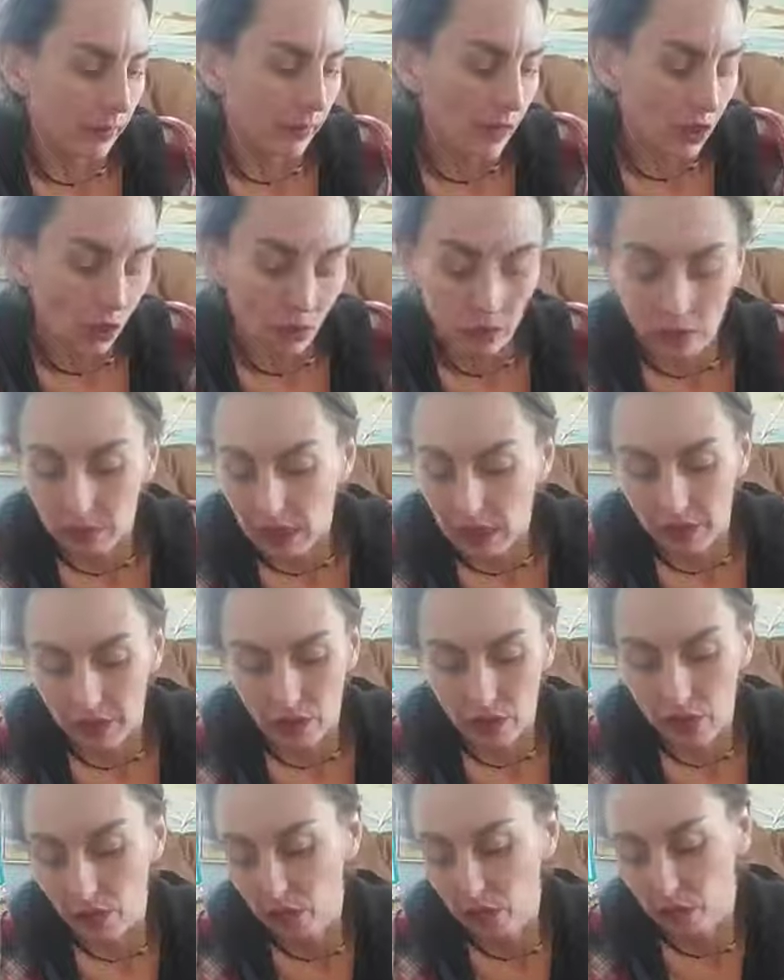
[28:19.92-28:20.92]
so, I mean, if
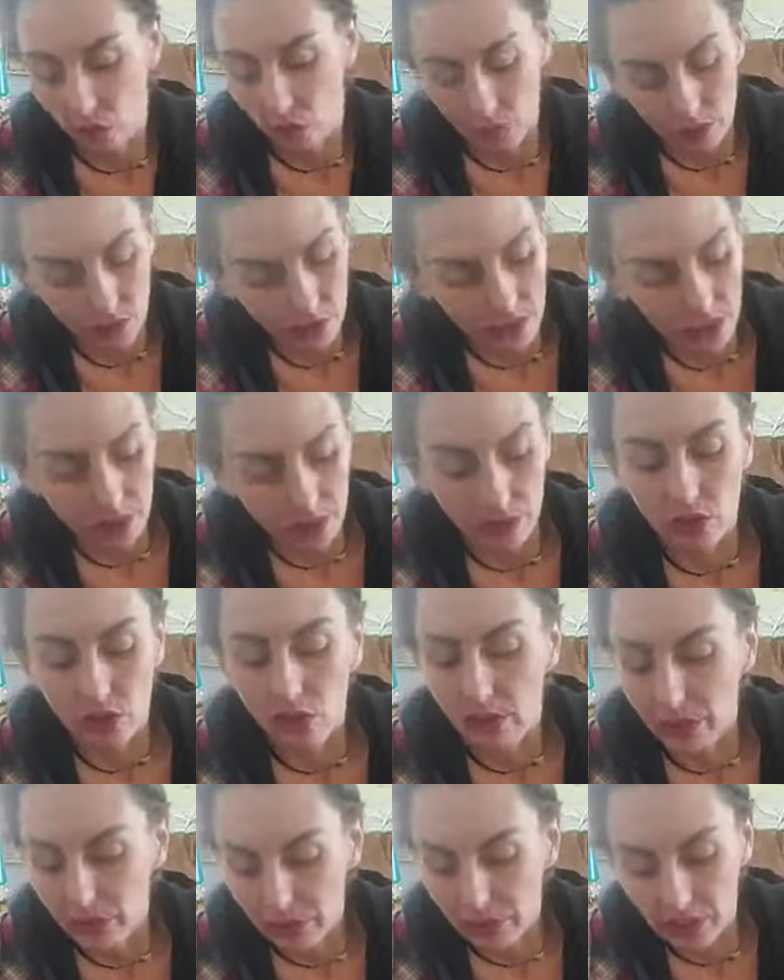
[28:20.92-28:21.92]
you're doing the work and you're
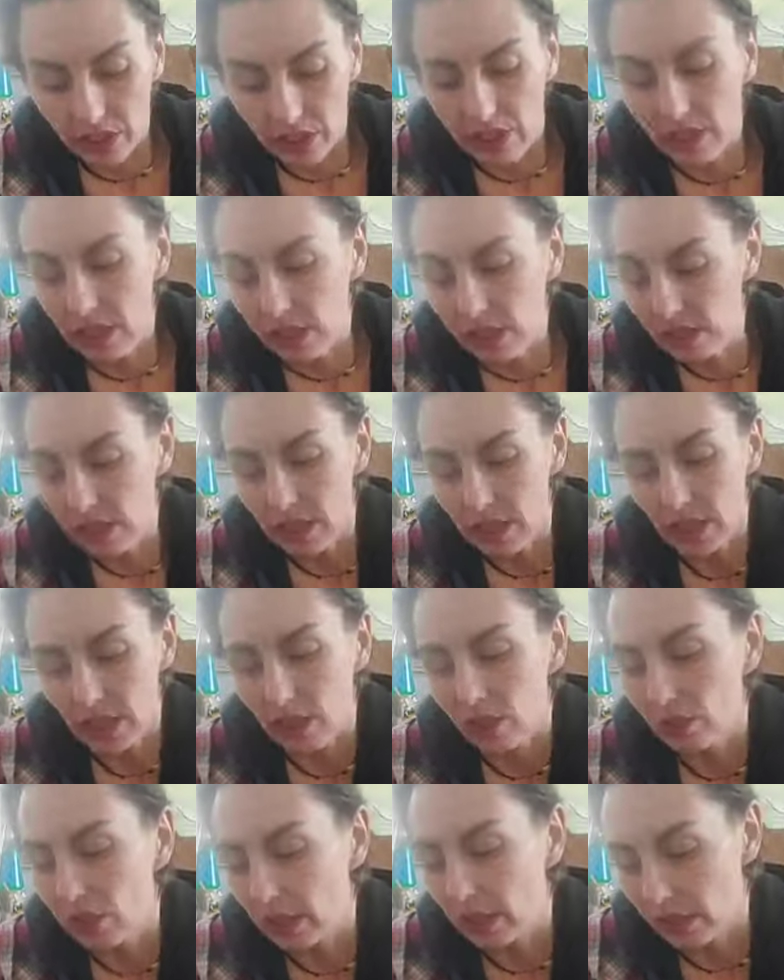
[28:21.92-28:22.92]
clearing the things
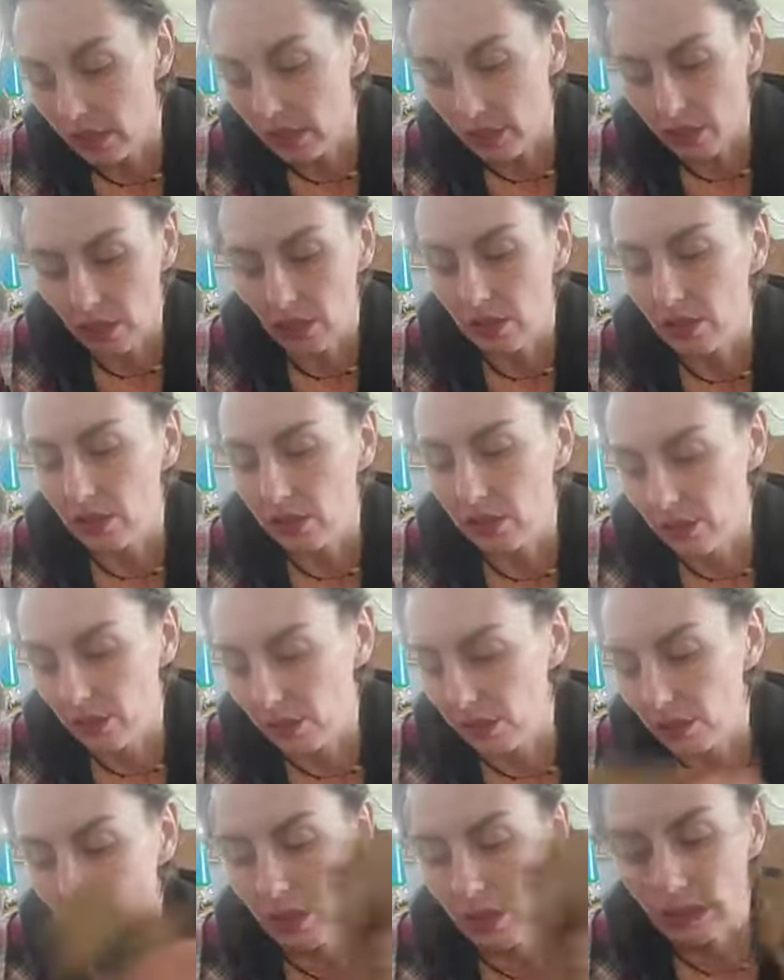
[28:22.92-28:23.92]
out and
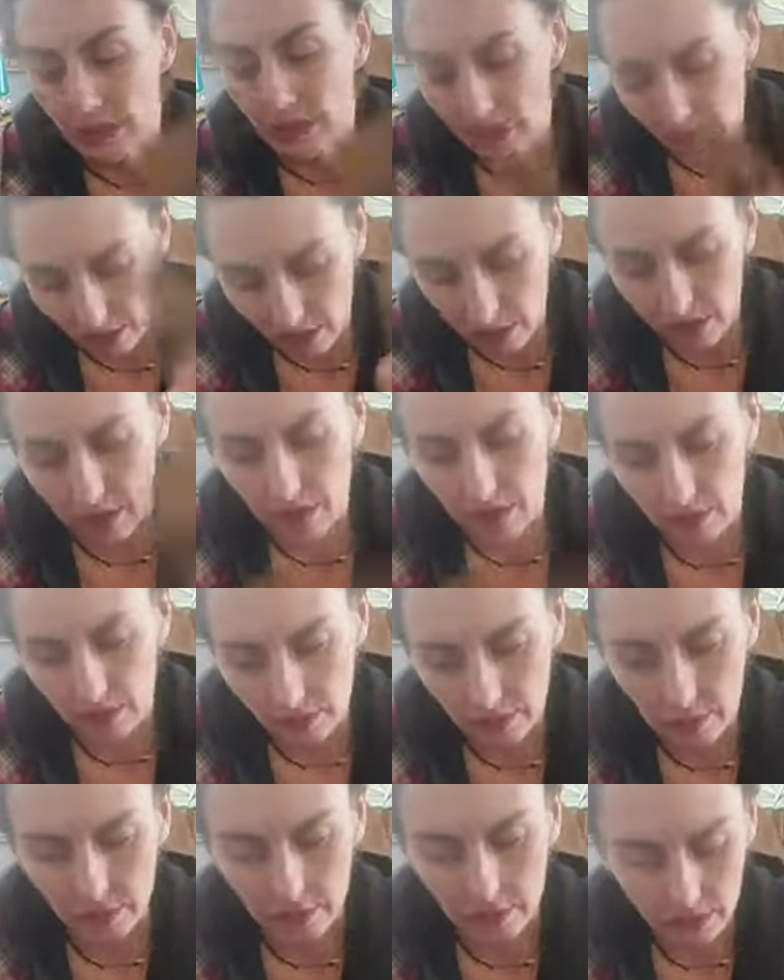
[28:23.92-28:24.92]
you're, like,
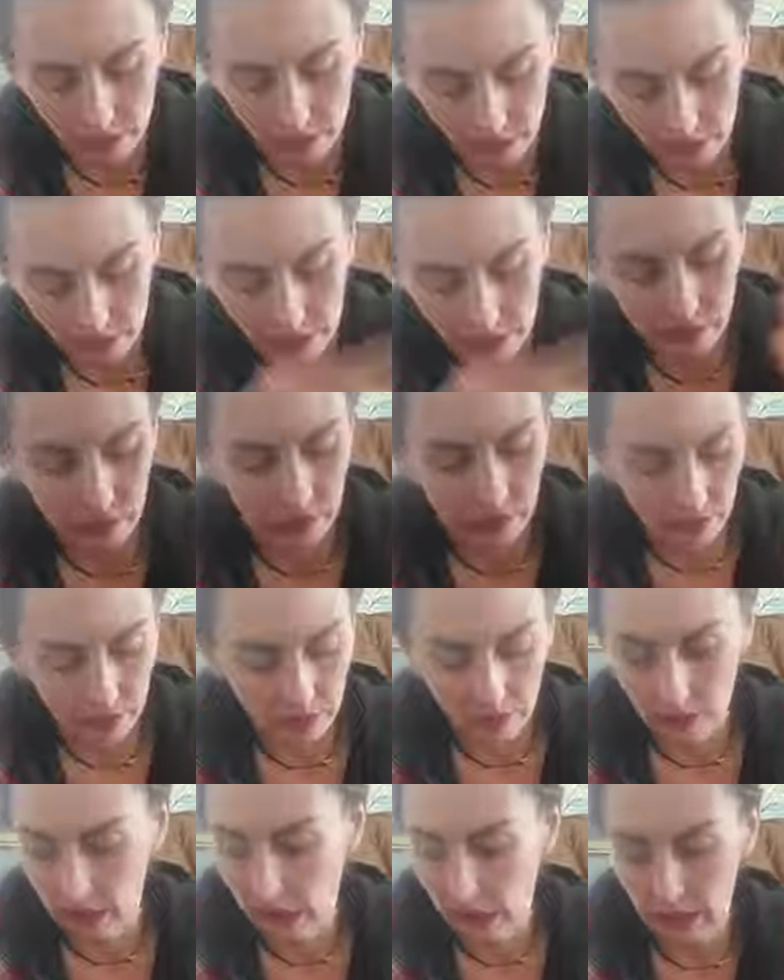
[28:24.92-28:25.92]
you know,
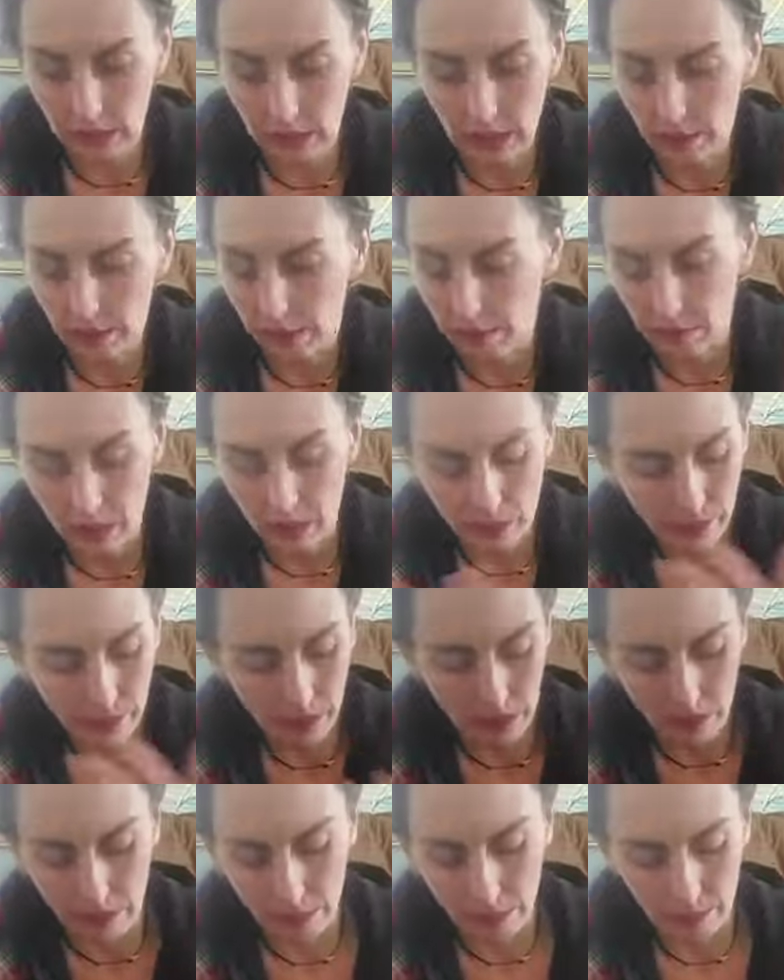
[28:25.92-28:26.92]

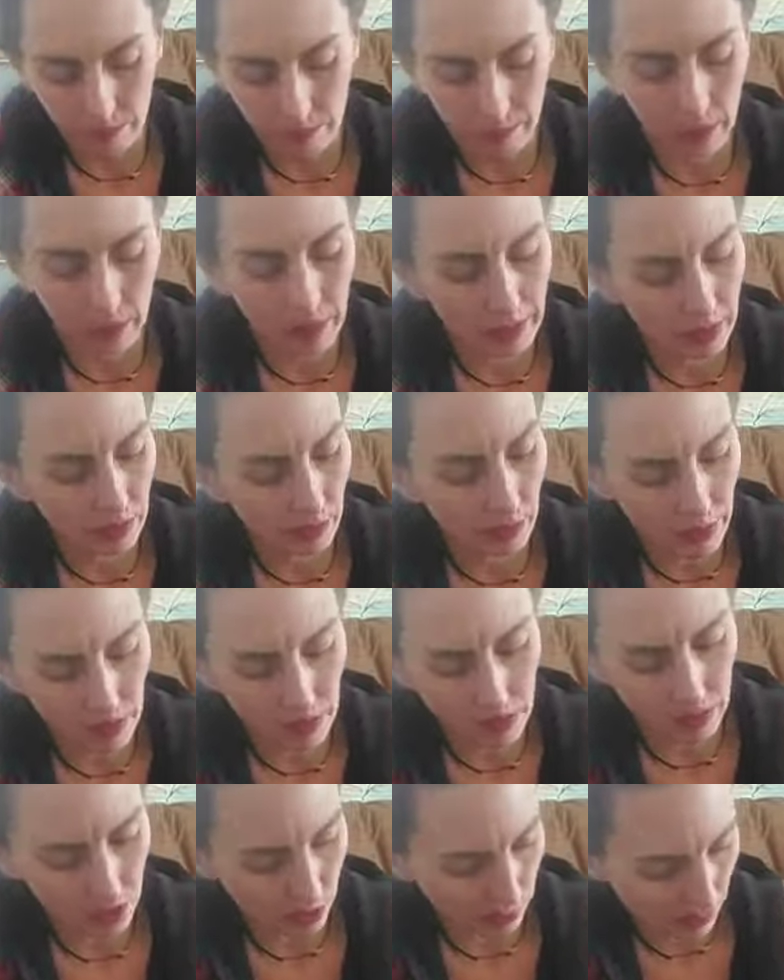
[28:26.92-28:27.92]
you lie in the
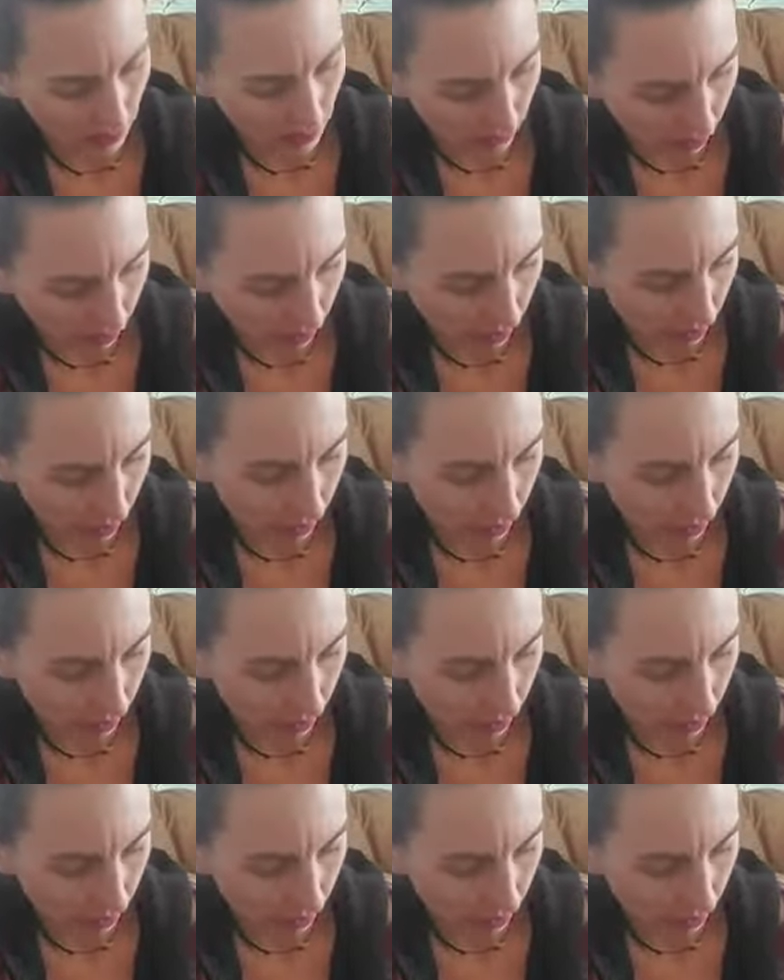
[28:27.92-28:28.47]
bed that you make.